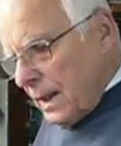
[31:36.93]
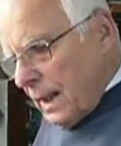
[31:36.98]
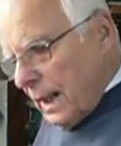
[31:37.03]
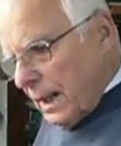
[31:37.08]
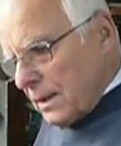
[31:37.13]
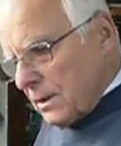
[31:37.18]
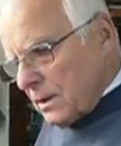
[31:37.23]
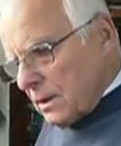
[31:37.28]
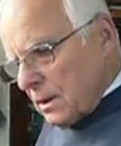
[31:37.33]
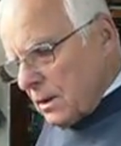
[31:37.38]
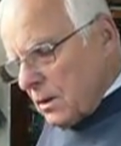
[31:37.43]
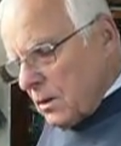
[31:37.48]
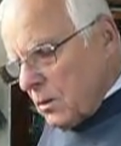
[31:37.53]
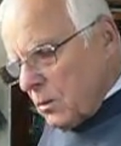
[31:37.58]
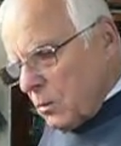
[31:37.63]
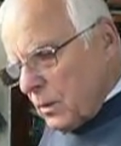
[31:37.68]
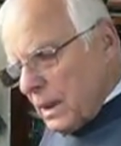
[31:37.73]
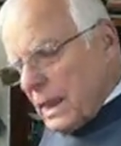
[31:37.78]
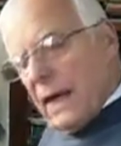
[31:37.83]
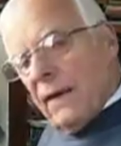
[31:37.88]
And uh,
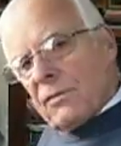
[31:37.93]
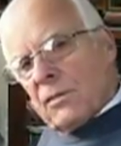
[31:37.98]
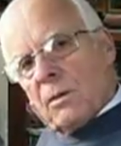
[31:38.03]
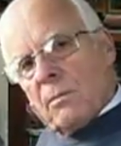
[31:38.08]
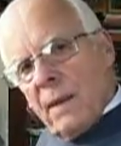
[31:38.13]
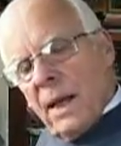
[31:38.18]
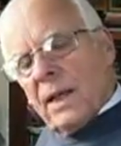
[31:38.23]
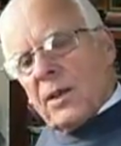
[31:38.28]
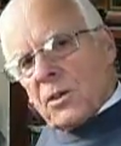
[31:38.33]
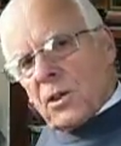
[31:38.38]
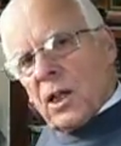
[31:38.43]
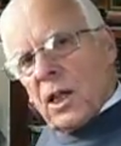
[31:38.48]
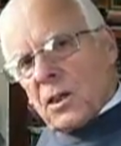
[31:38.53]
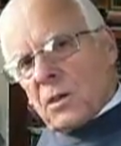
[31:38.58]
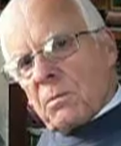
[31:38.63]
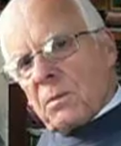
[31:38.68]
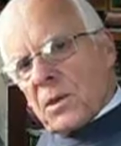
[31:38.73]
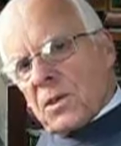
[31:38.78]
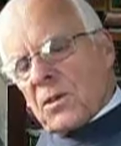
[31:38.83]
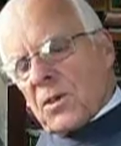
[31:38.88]
we have to make
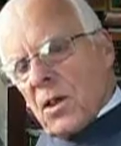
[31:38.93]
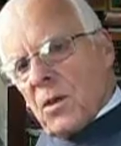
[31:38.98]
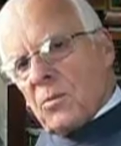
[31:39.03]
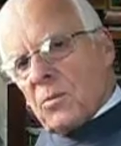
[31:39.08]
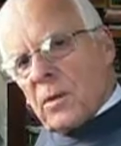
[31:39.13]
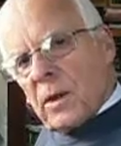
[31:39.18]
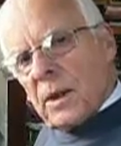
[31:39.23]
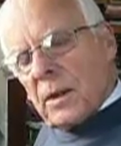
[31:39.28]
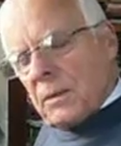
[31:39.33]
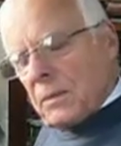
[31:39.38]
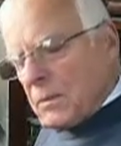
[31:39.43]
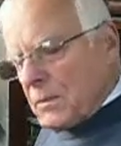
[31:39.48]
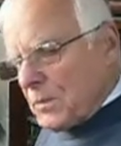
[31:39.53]
judgments, don't we?